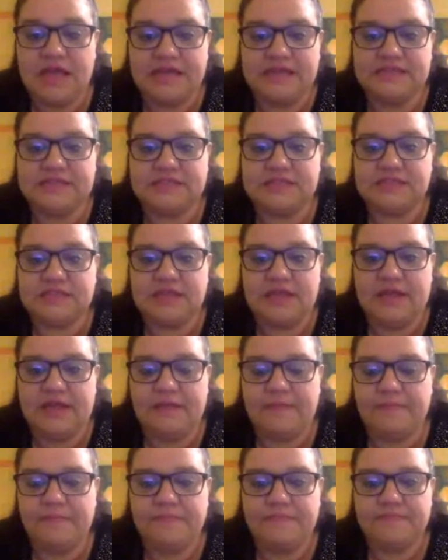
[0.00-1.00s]
is
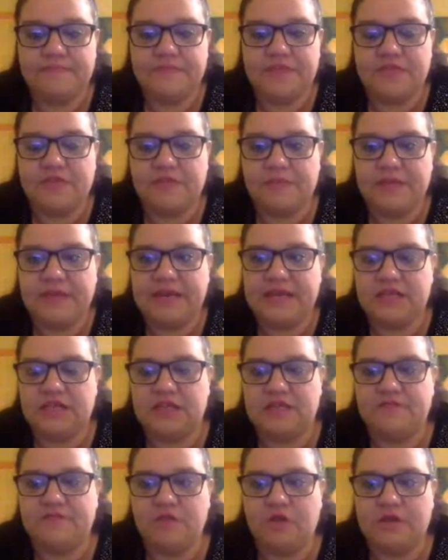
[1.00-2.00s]
the
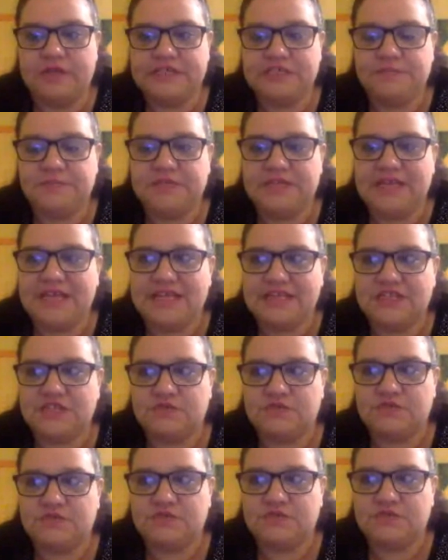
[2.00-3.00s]
pinnacle of knowledge, but it
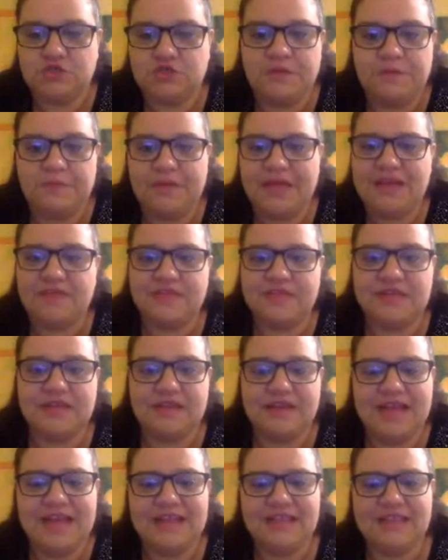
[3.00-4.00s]
should be better
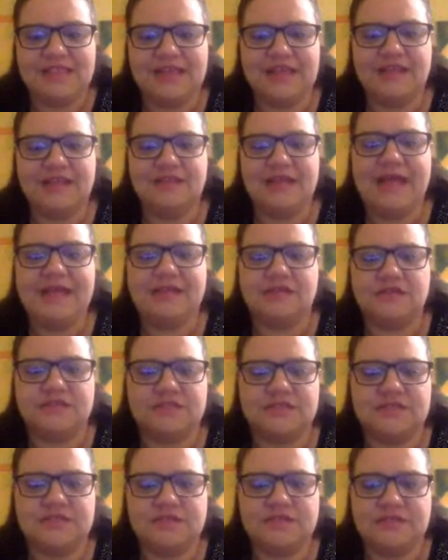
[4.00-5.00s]
than anything
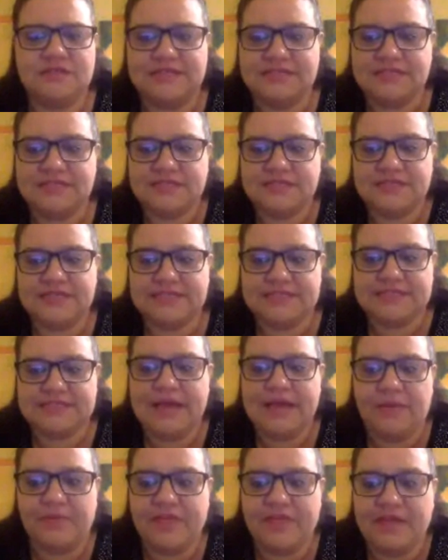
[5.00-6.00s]
else that's
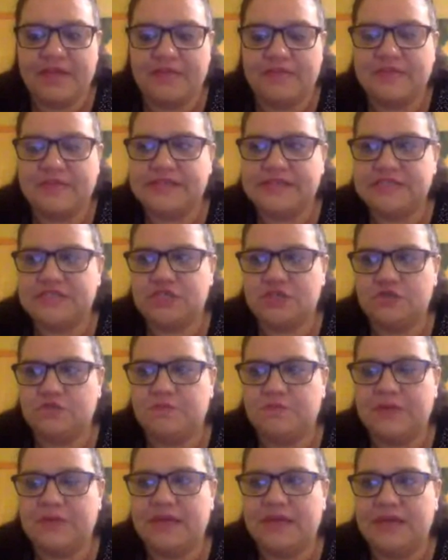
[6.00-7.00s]
out there. This should
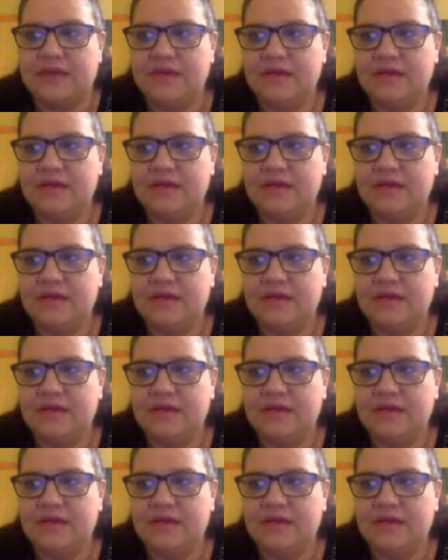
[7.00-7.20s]
be